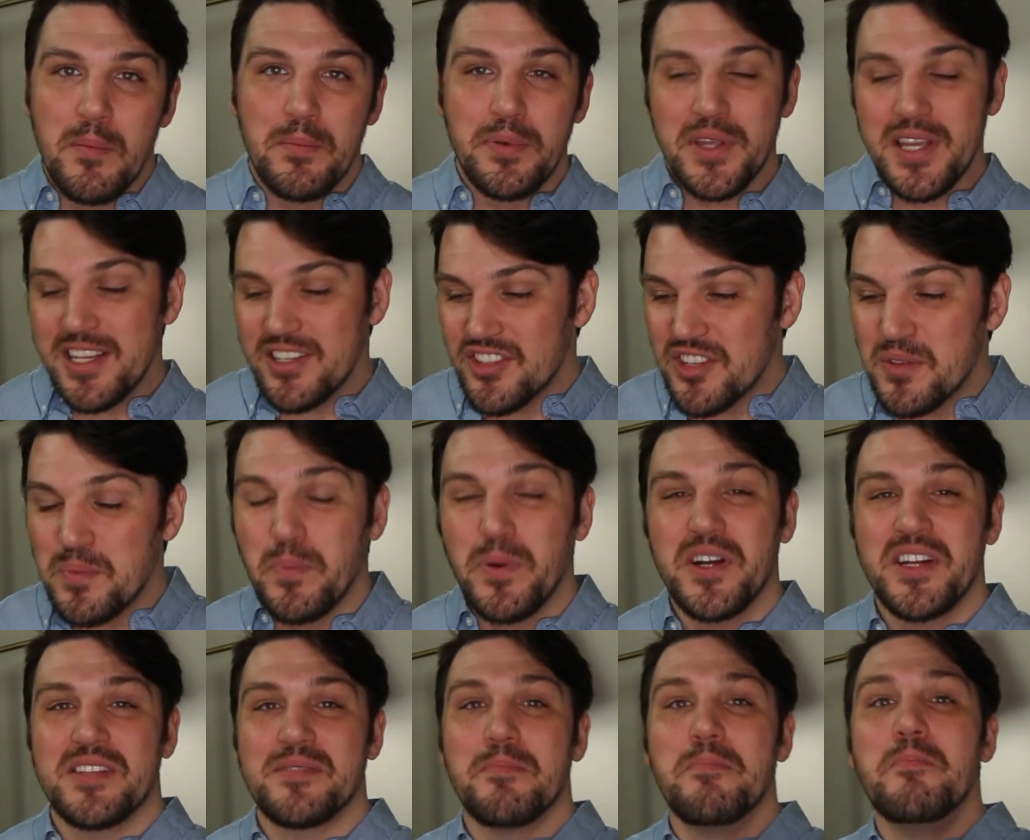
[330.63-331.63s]
please just
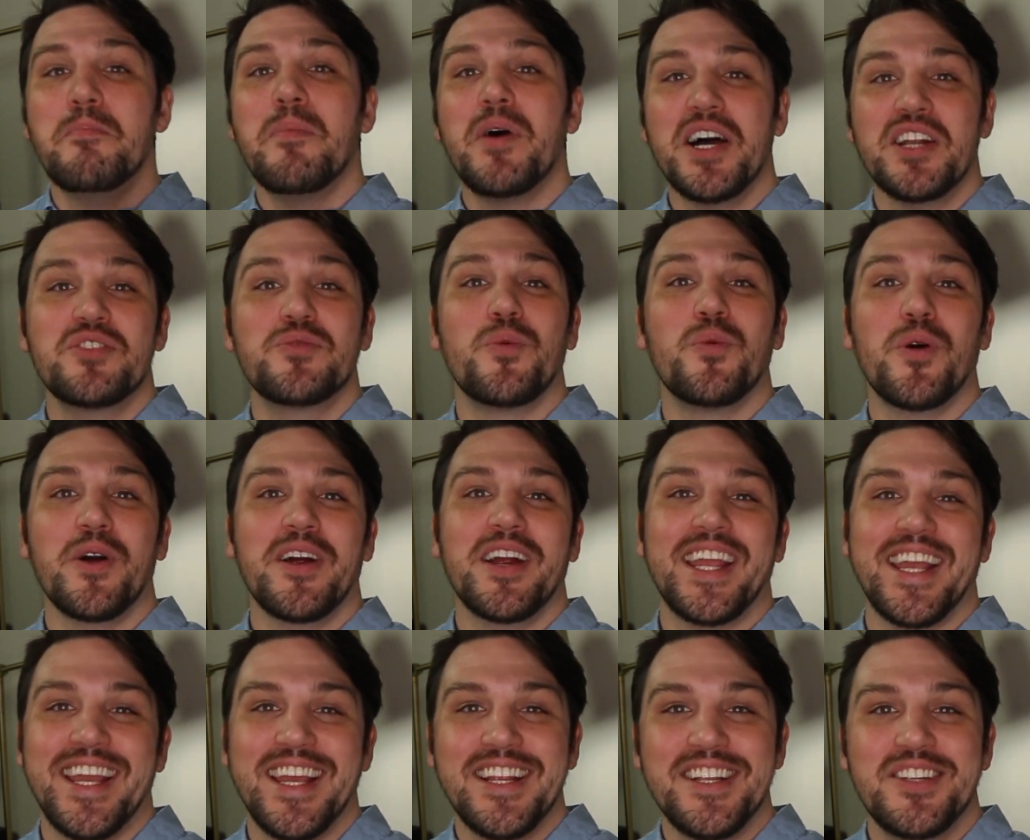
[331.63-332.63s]
put as much work
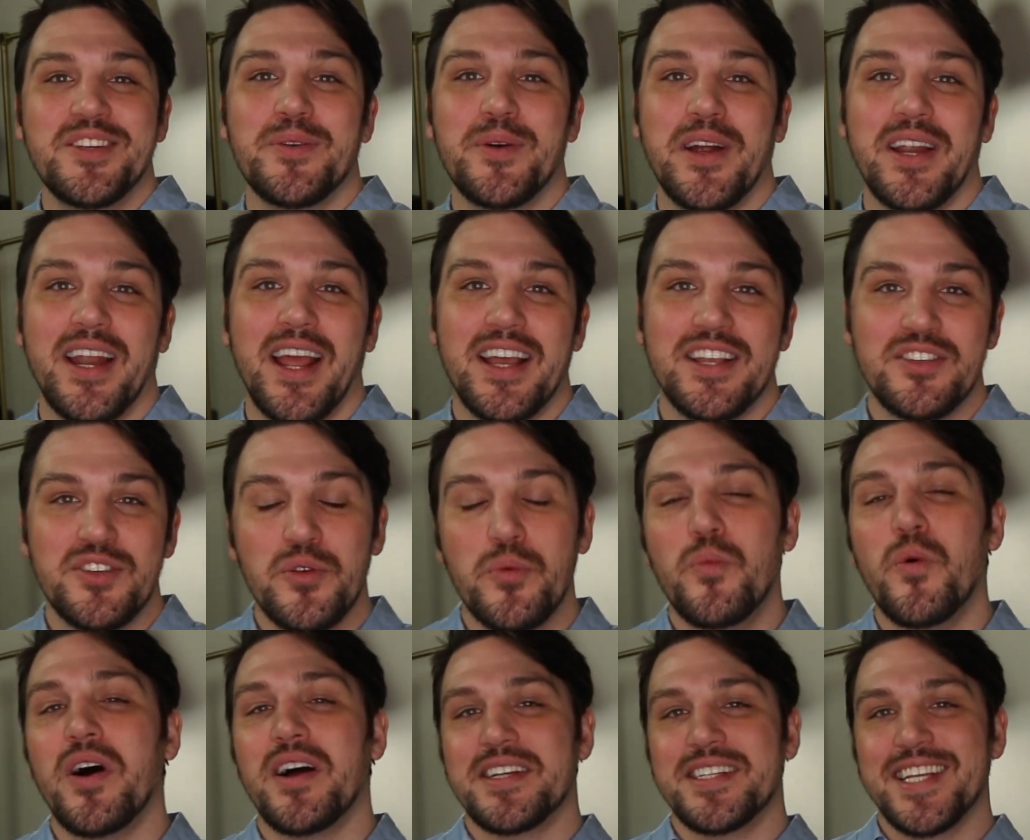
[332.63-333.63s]
into it as you
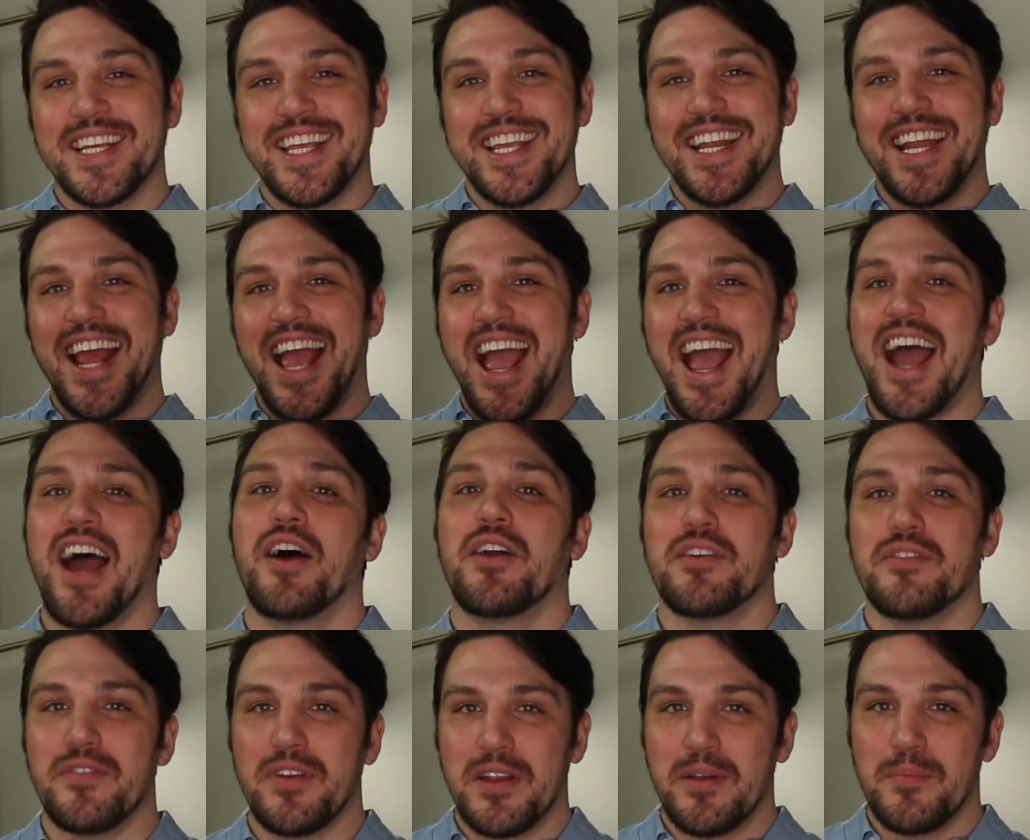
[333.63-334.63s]
want to get out
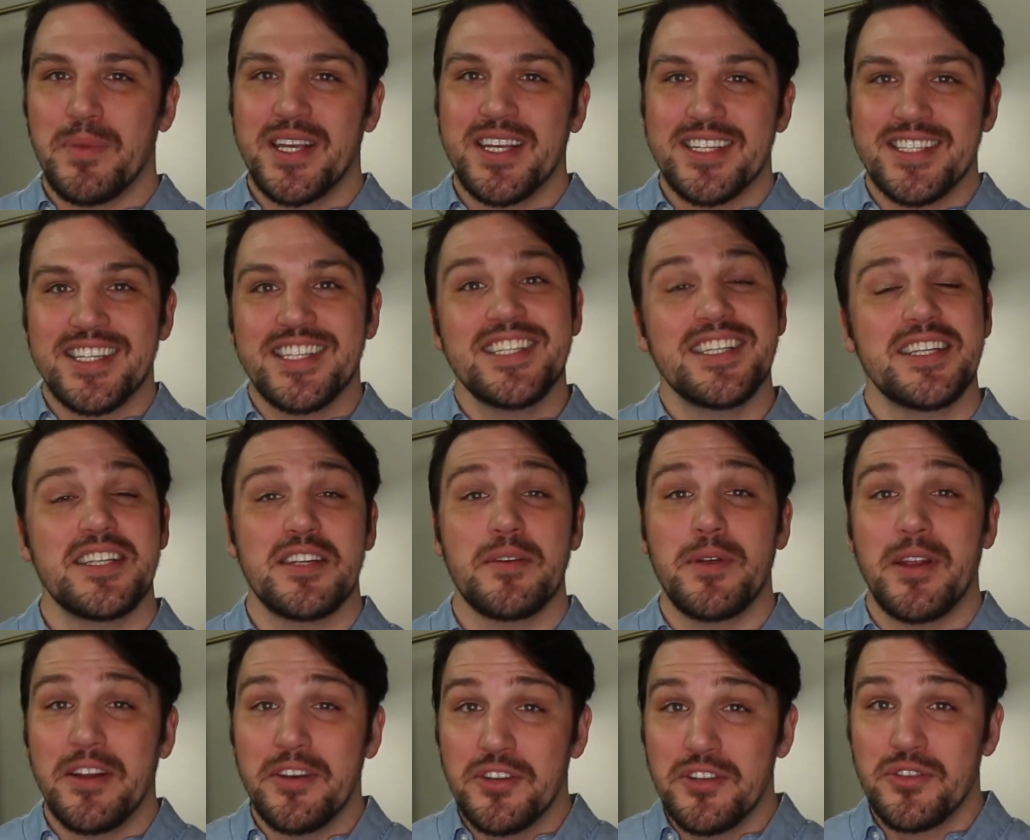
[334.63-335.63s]
of it because this is
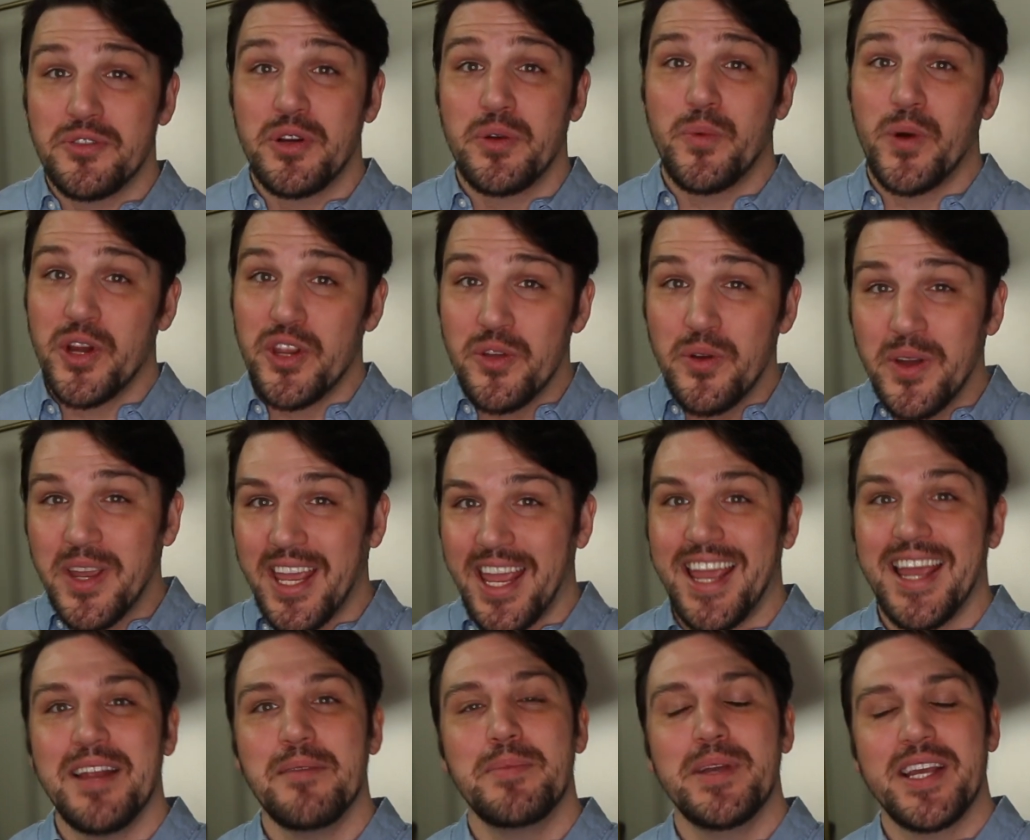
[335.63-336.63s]
an industry where you
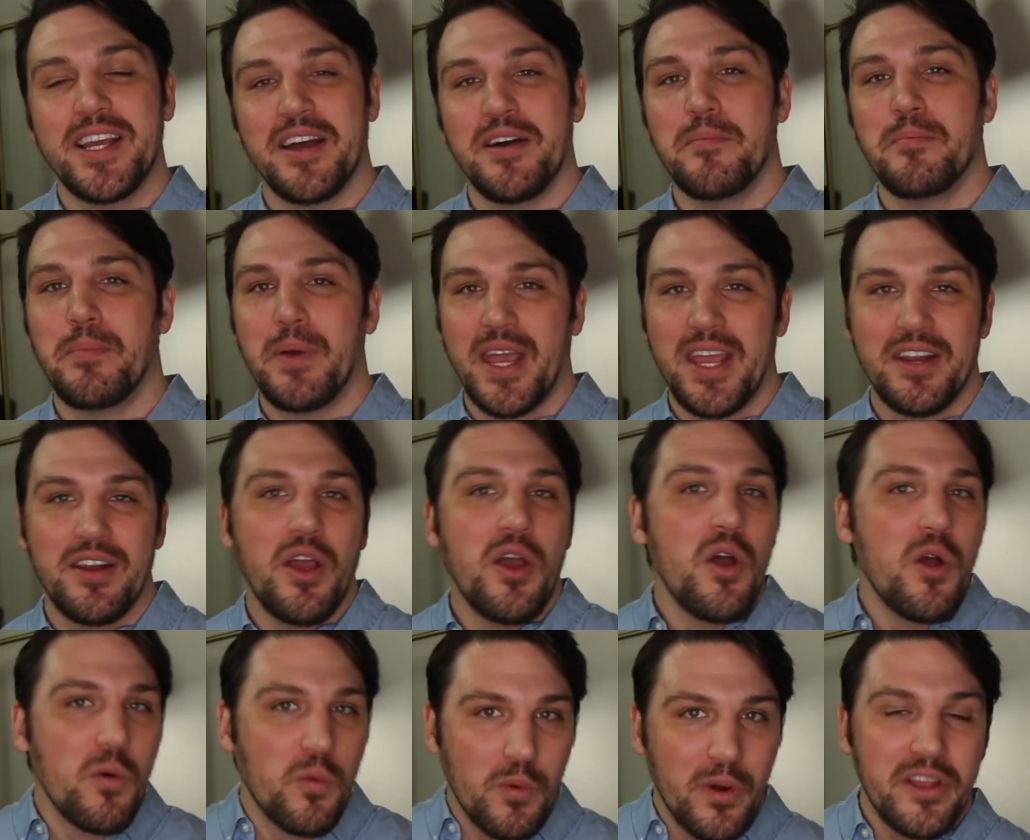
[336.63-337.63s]
can become paid
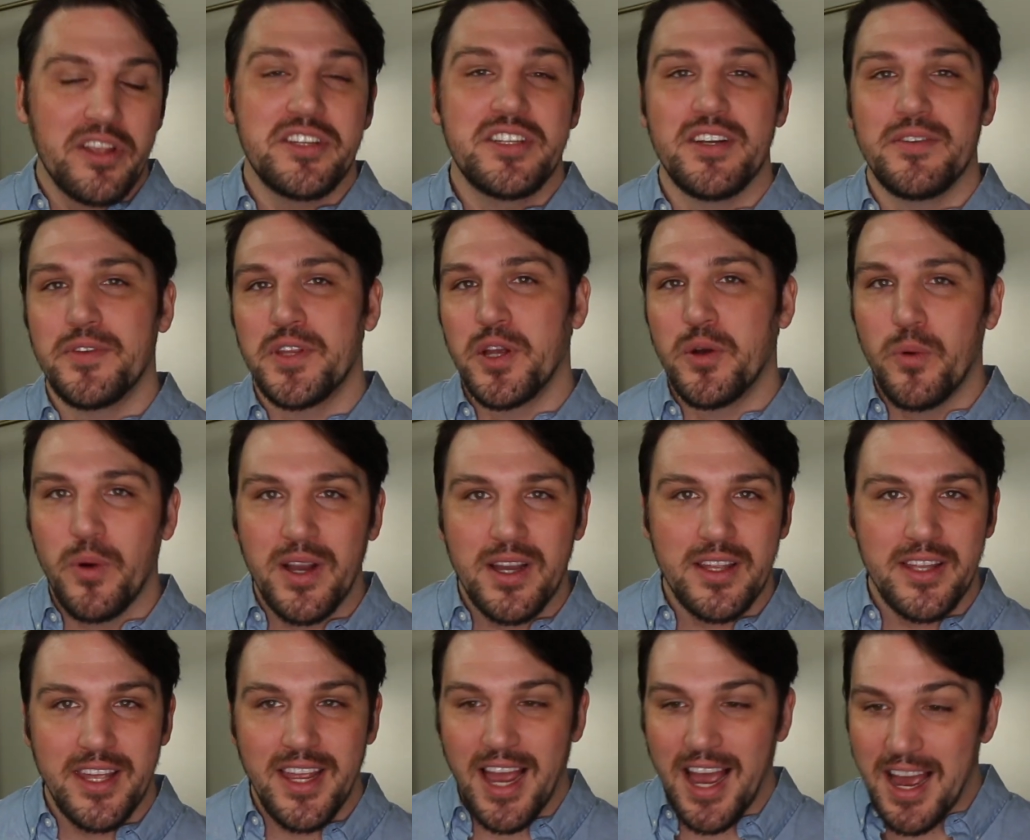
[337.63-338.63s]
relatively quickly.